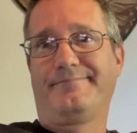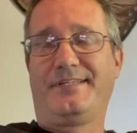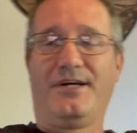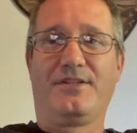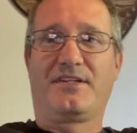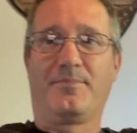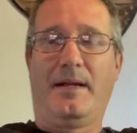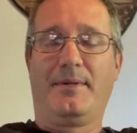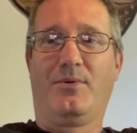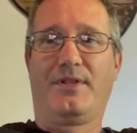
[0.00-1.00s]
will
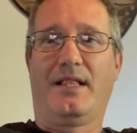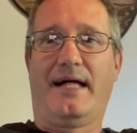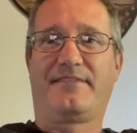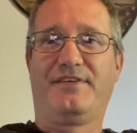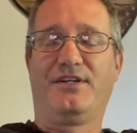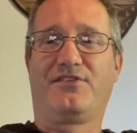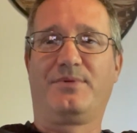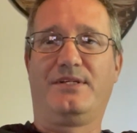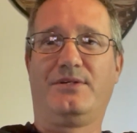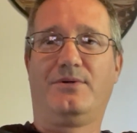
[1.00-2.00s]
probably be one of the last videos
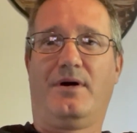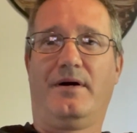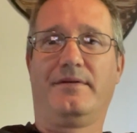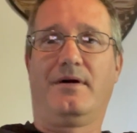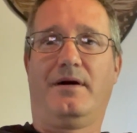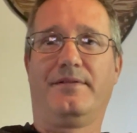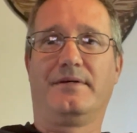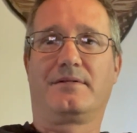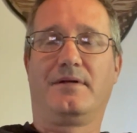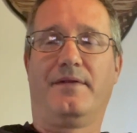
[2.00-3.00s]
we do on
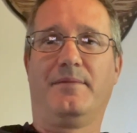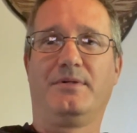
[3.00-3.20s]
the